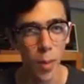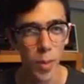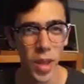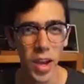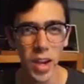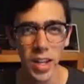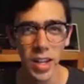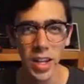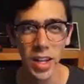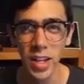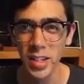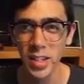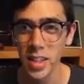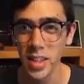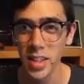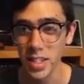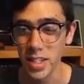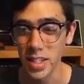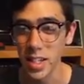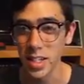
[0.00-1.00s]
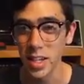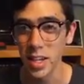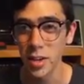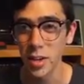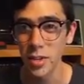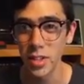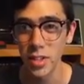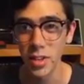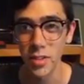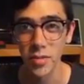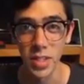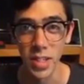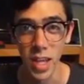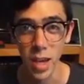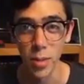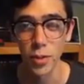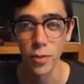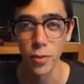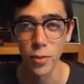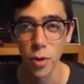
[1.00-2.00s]
I'm not going to get into the details of the
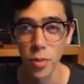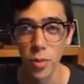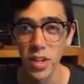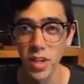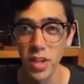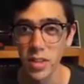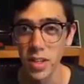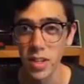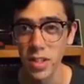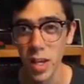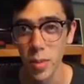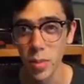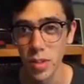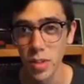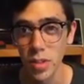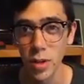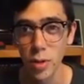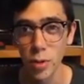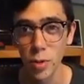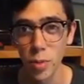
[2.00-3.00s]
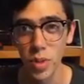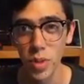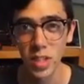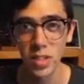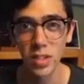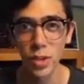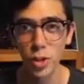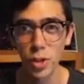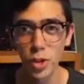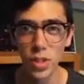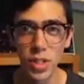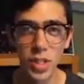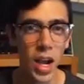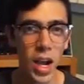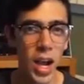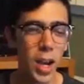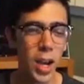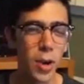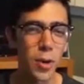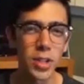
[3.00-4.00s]
damage formula in this episode, but essentially
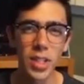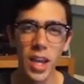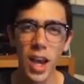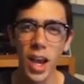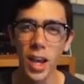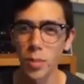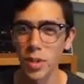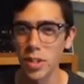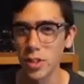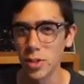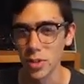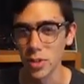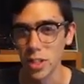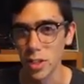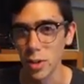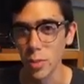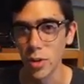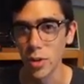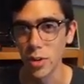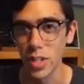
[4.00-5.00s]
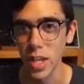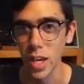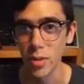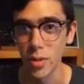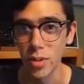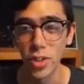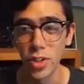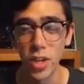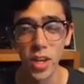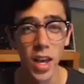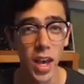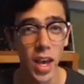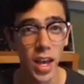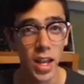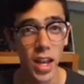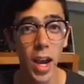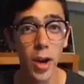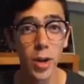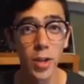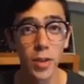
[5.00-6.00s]
higher attack means you'll deal more damage,
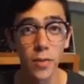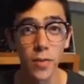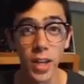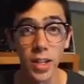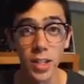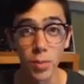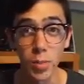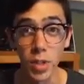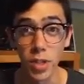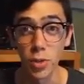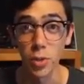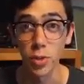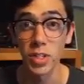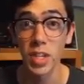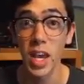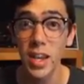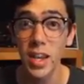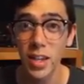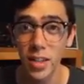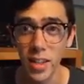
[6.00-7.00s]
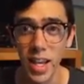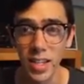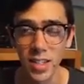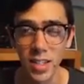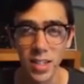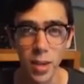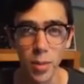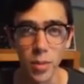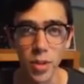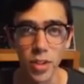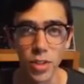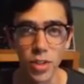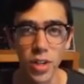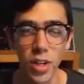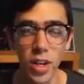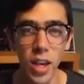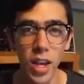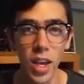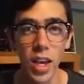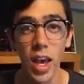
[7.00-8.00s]
and higher defense means you'll take less damage.
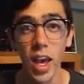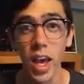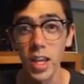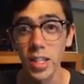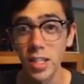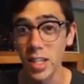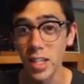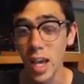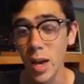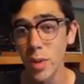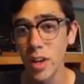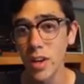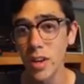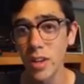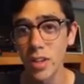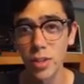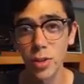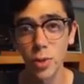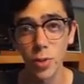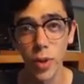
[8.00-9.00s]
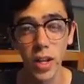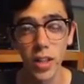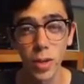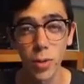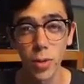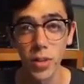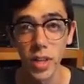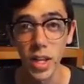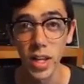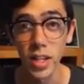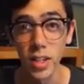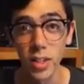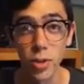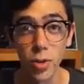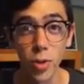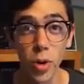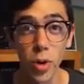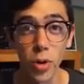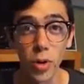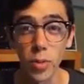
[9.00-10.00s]
Stamina is directly related
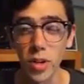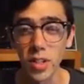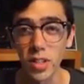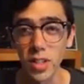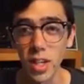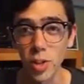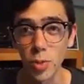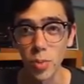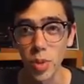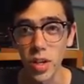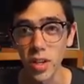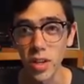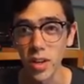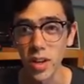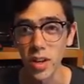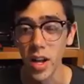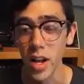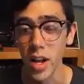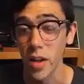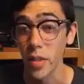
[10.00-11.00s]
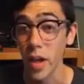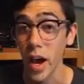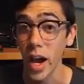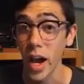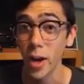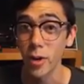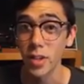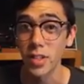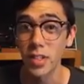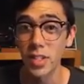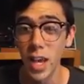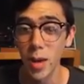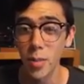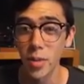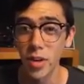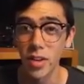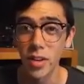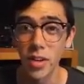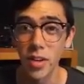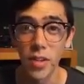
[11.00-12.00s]
to a Pokemon's HP. The higher its
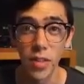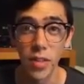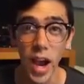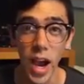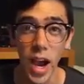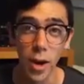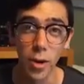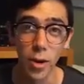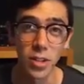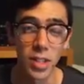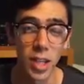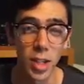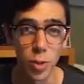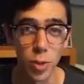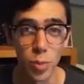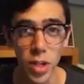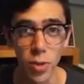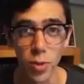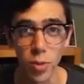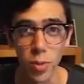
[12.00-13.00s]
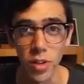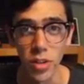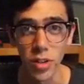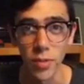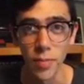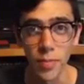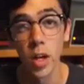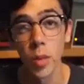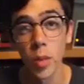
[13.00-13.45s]
stamina, the higher its HP will be.